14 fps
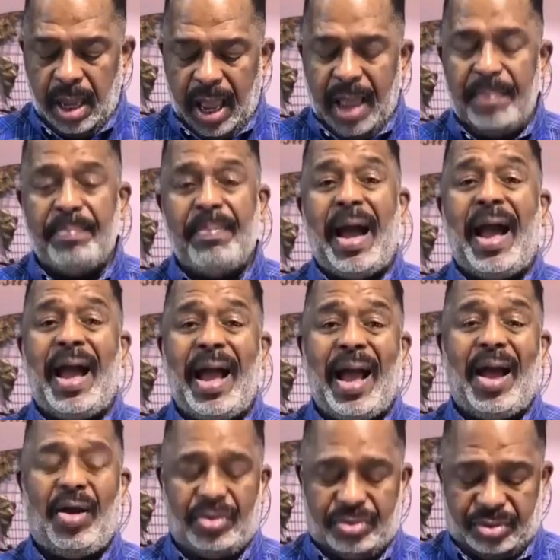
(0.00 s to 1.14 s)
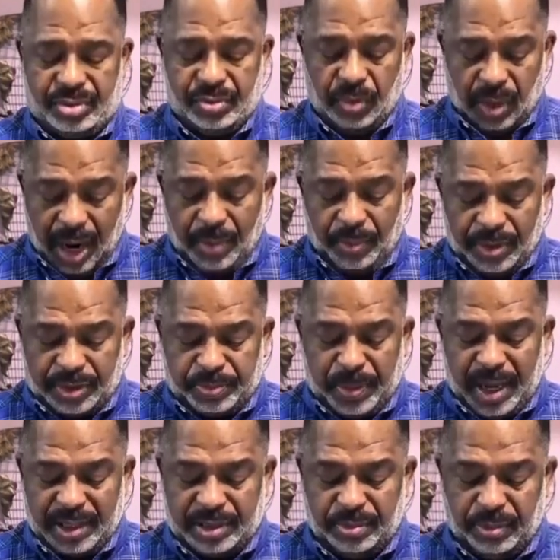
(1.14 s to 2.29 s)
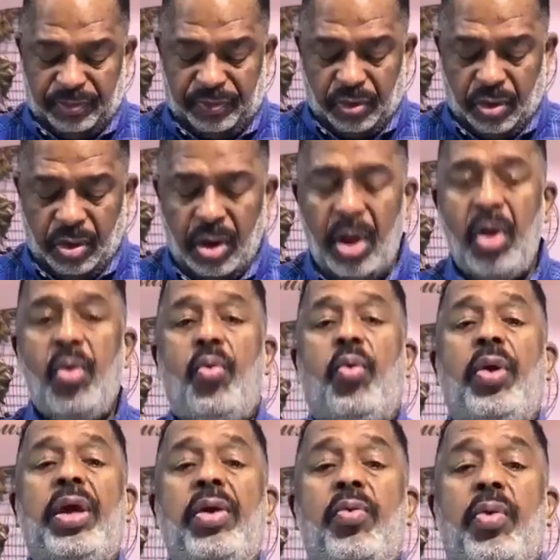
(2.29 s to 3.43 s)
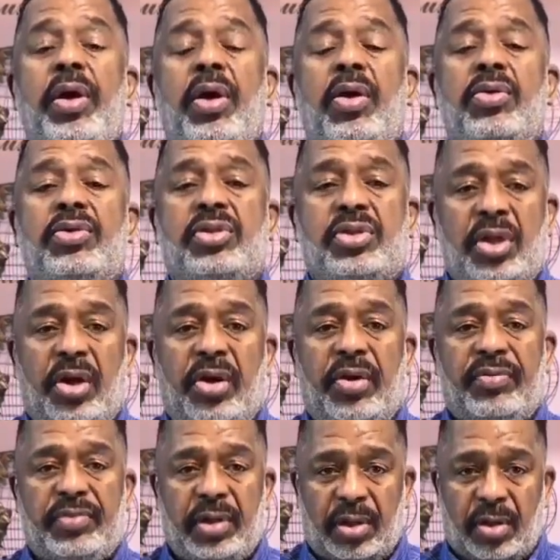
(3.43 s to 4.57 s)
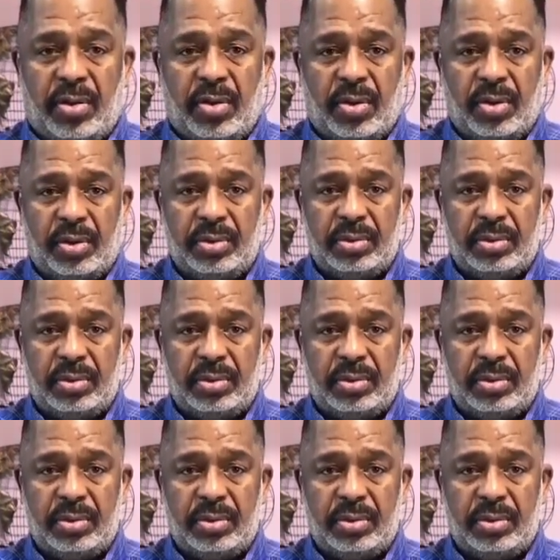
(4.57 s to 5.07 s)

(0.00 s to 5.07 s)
and my house, what I'm responsible for, we will serve the Lord.